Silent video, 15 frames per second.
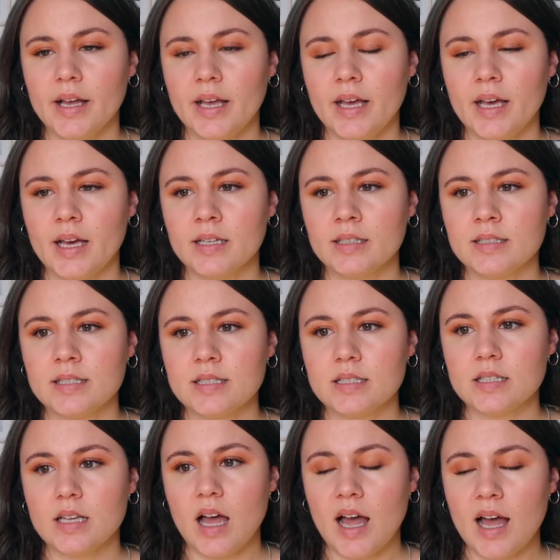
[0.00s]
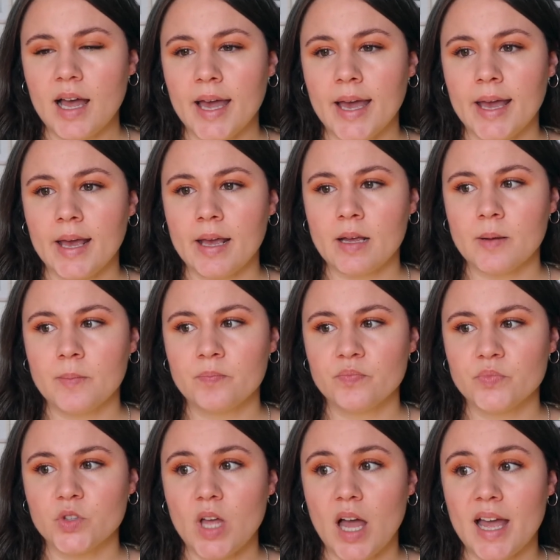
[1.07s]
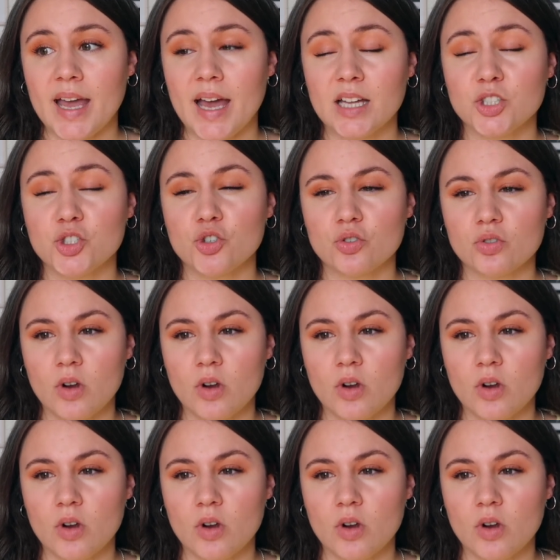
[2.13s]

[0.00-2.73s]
and I had